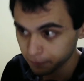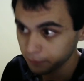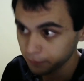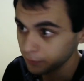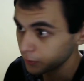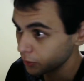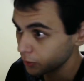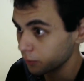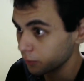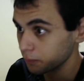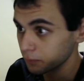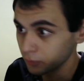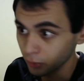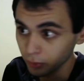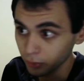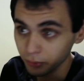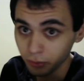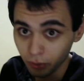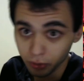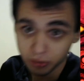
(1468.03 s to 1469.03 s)
you know
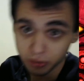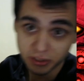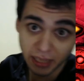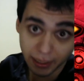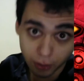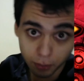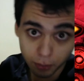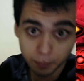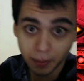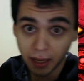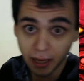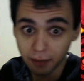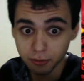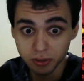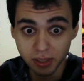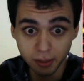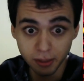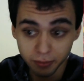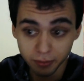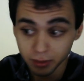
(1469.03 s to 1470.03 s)
you're not psychopath or
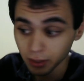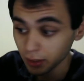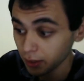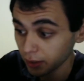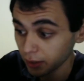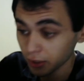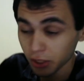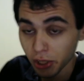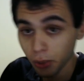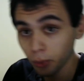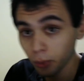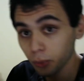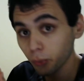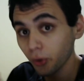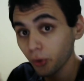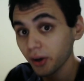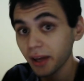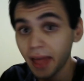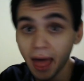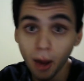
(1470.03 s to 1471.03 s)
something, you would
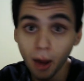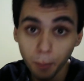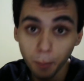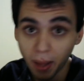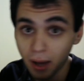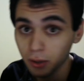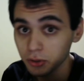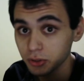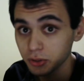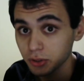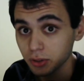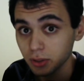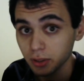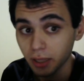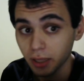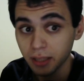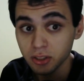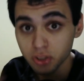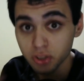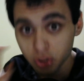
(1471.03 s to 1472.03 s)
want to help out
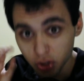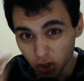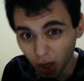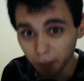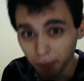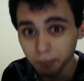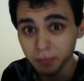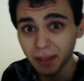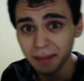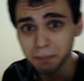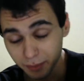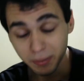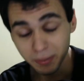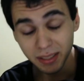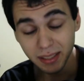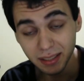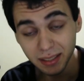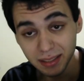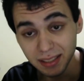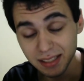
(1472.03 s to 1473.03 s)
and stop that
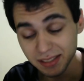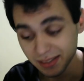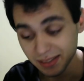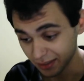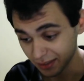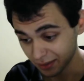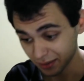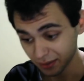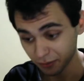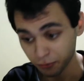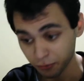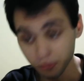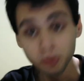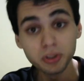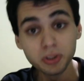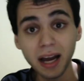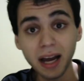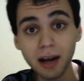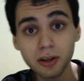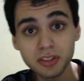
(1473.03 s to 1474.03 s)
meaningless and
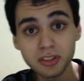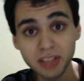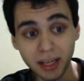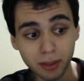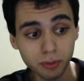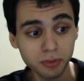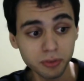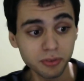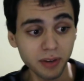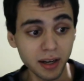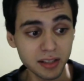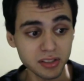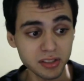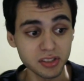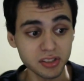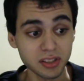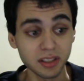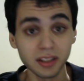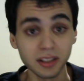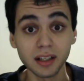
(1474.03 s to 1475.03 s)
futile
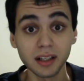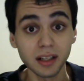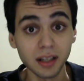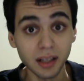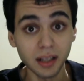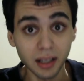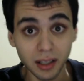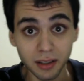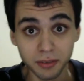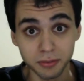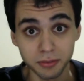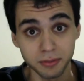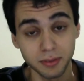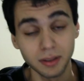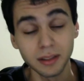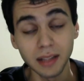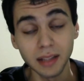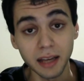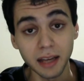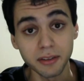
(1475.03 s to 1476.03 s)
sacrifices of
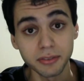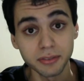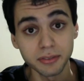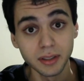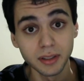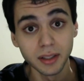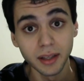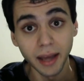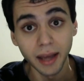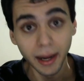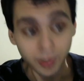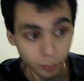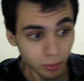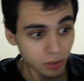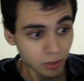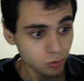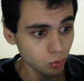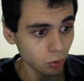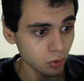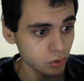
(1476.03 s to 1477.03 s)
life and
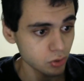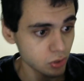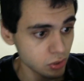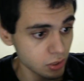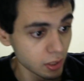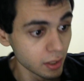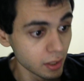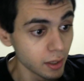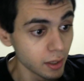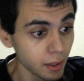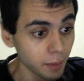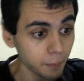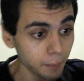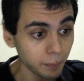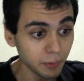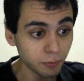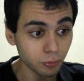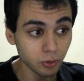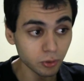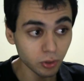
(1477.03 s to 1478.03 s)
resources.
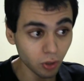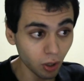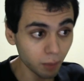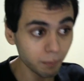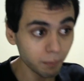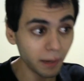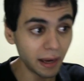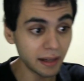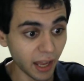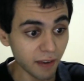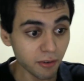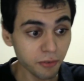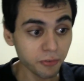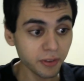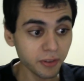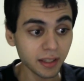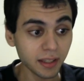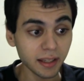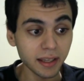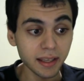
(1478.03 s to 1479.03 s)
But for the Combine,
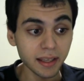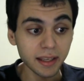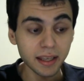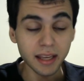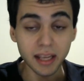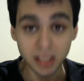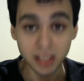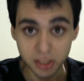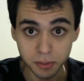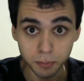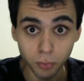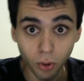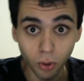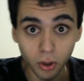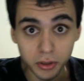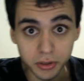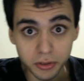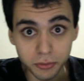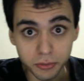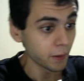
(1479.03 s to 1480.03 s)
everything is
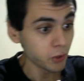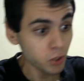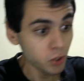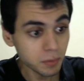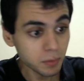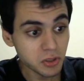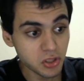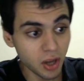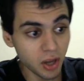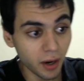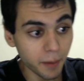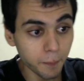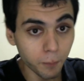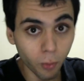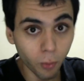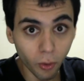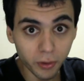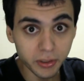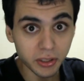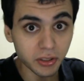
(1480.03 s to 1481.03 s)
important. Humans are
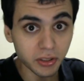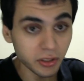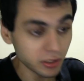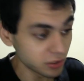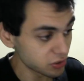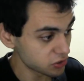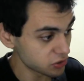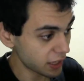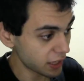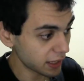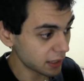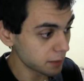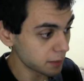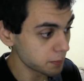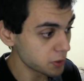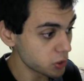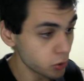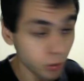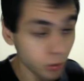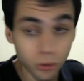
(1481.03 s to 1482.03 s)
important because they can be
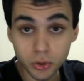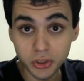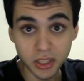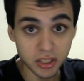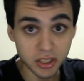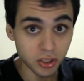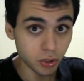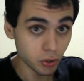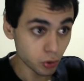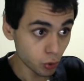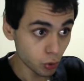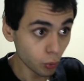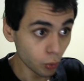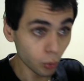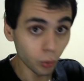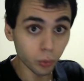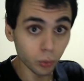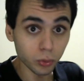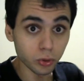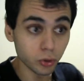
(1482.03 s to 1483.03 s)
used as a
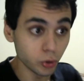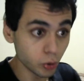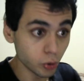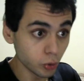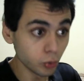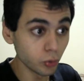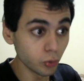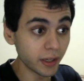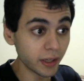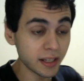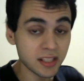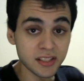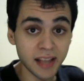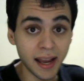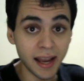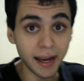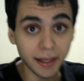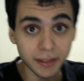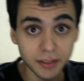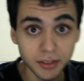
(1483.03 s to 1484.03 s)
tool to
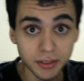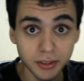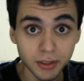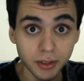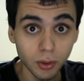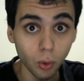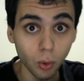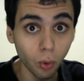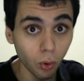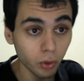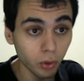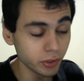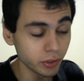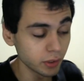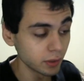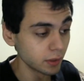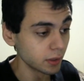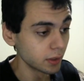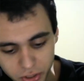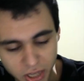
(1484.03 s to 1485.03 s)
exact order.
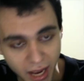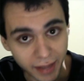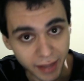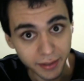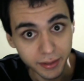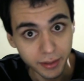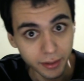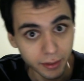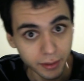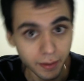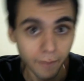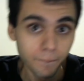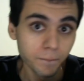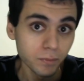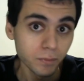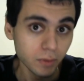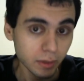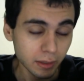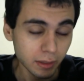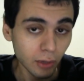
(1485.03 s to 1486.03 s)
Chat,
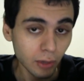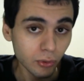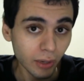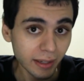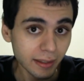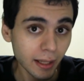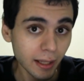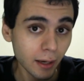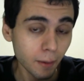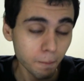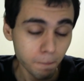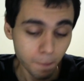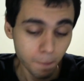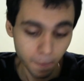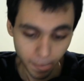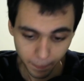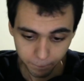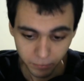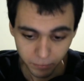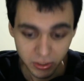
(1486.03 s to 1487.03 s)
not right now,
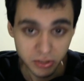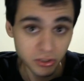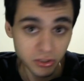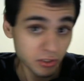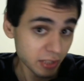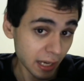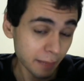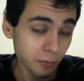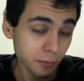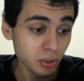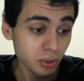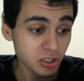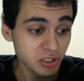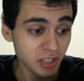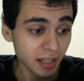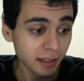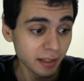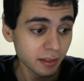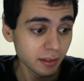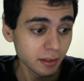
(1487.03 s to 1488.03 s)
It's the time to
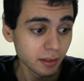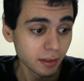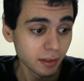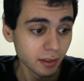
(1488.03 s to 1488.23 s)
ascend.